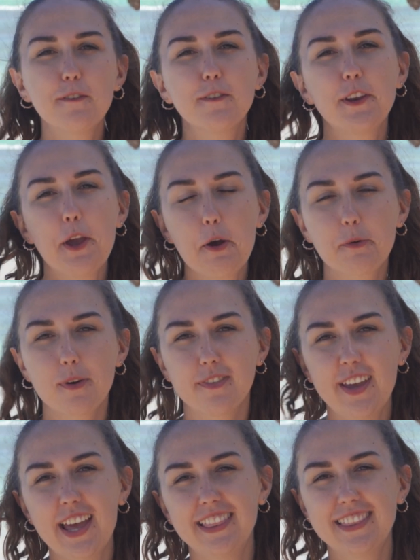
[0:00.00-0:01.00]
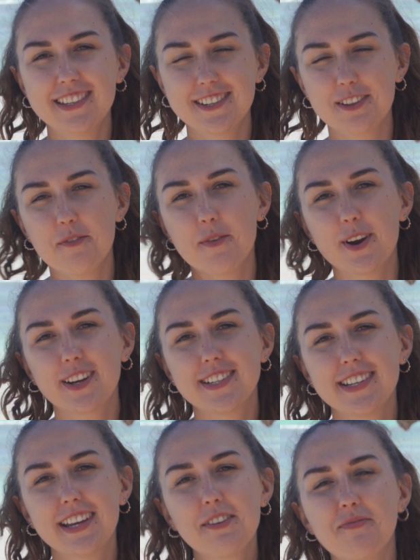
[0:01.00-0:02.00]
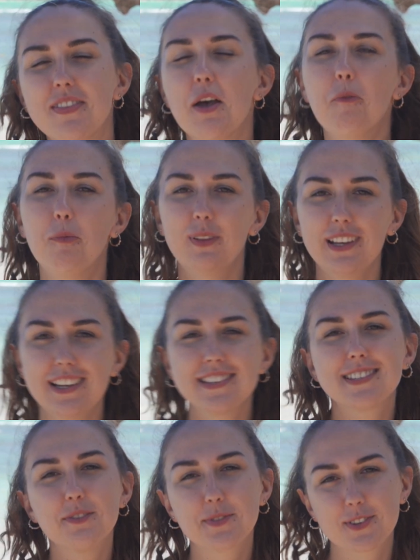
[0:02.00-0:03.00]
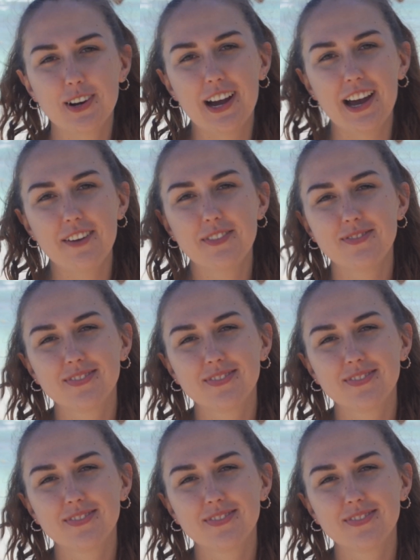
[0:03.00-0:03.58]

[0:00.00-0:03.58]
videography and digital marketing, please subscribe.